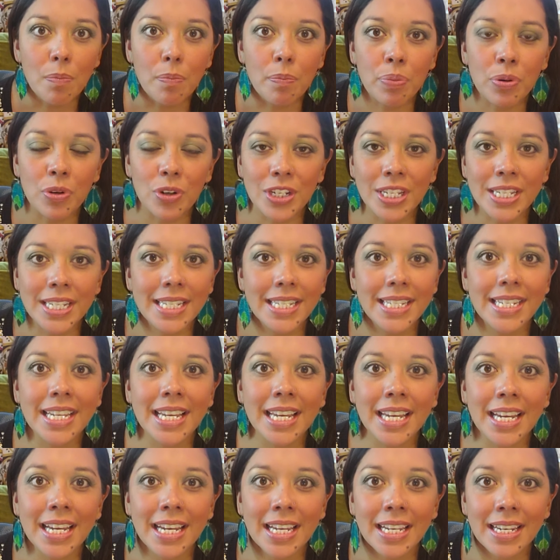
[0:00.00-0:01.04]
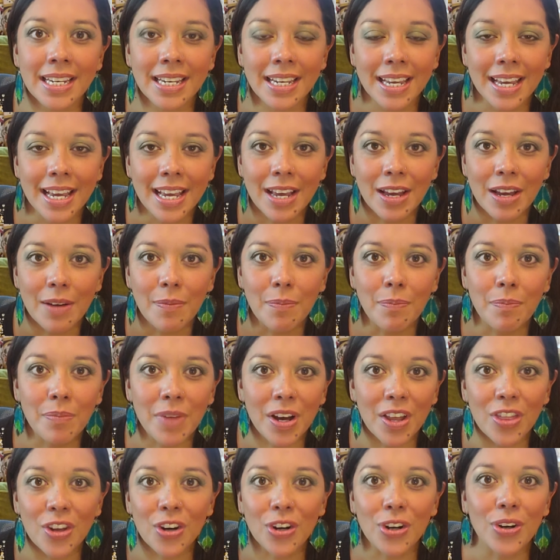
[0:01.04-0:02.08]
pristine
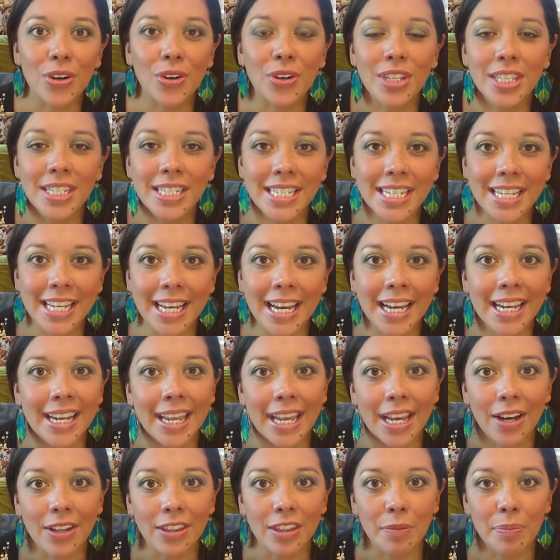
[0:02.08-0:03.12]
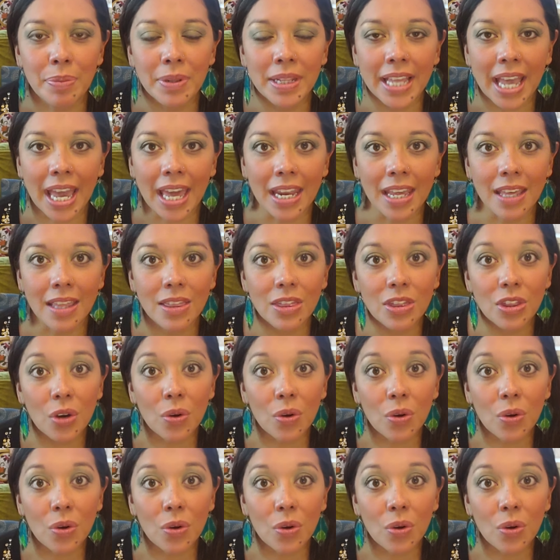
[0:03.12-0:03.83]
Mother Earth DNA on the planet.